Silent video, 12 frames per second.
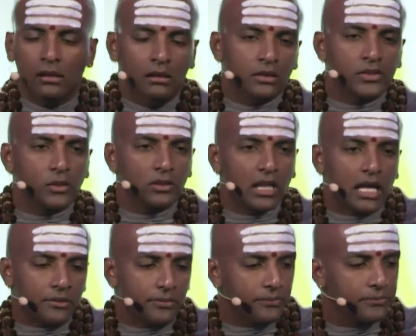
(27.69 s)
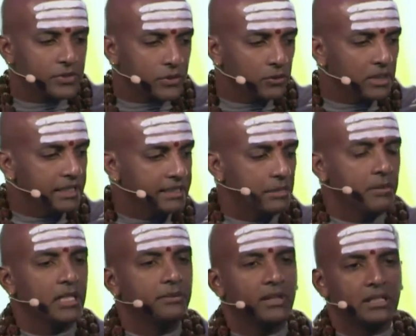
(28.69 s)
So life truly is a
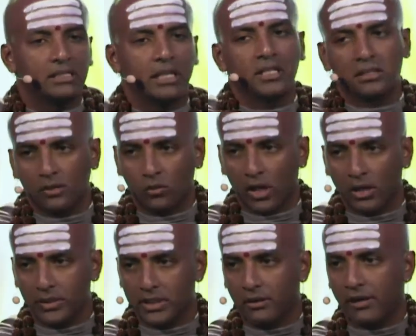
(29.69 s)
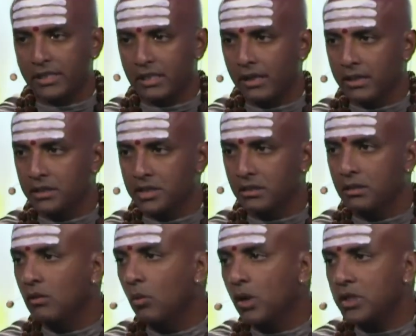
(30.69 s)
manifestation of where we direct our energy.
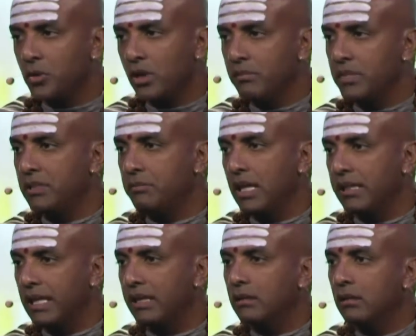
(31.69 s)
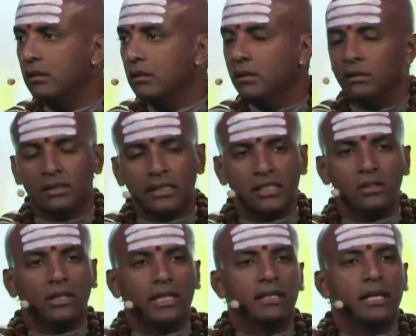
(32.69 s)
What do I mean by that? Let's
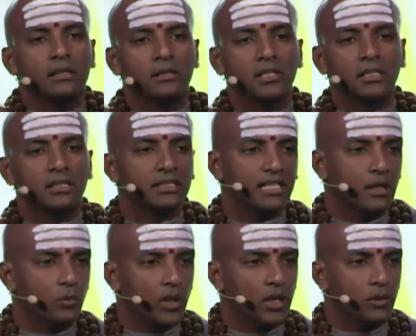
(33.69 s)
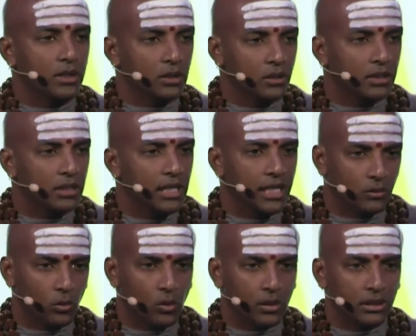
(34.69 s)
look at energy the same way we look at
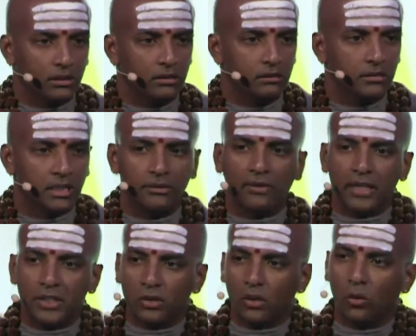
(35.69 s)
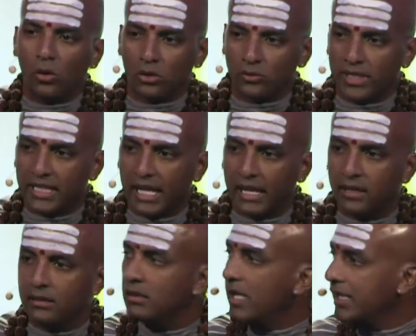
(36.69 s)
water. If I took a watering
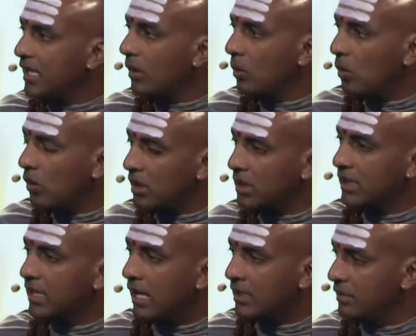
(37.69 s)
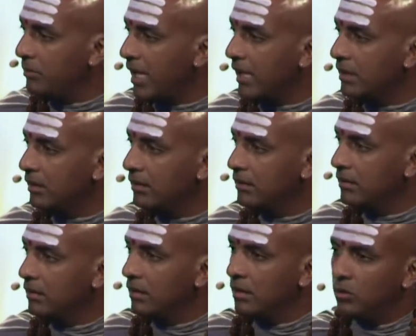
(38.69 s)
can and I watered a garden bed,
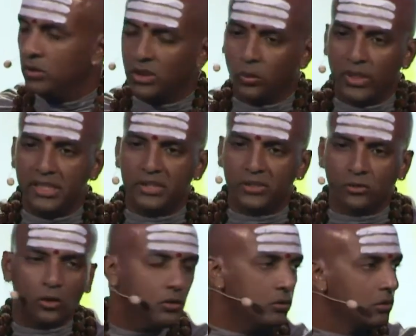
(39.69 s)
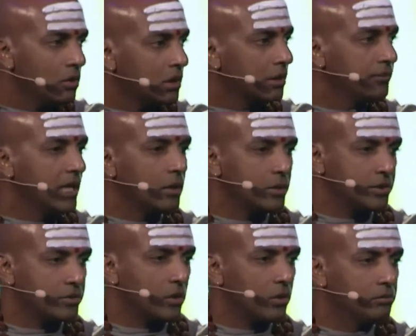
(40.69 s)
would the weeds grow or the flowers
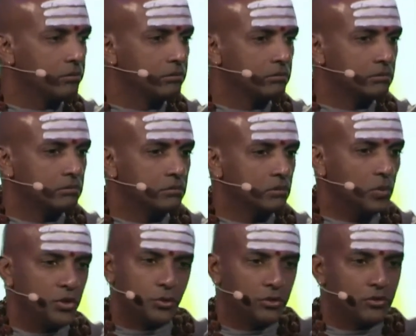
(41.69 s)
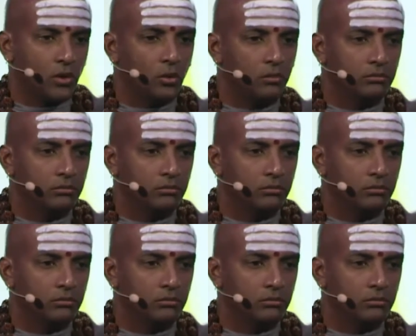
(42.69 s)
grow? Which would grow?